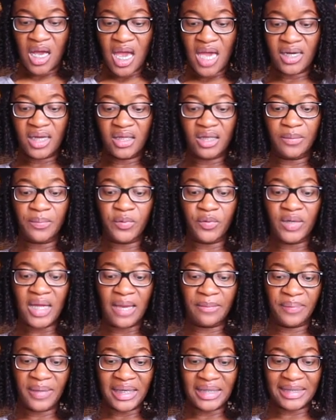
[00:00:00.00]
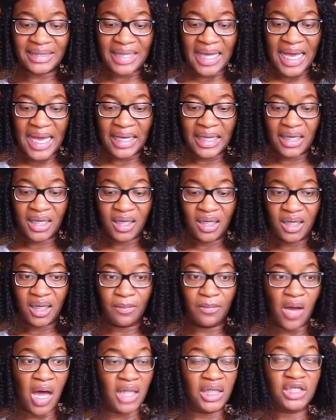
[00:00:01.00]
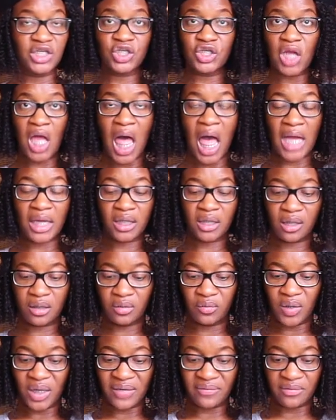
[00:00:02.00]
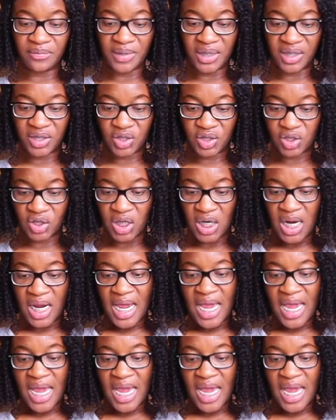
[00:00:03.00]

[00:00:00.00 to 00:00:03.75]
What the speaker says: And then the brunette picks Zach. Molly shocked. Whatever, bitch.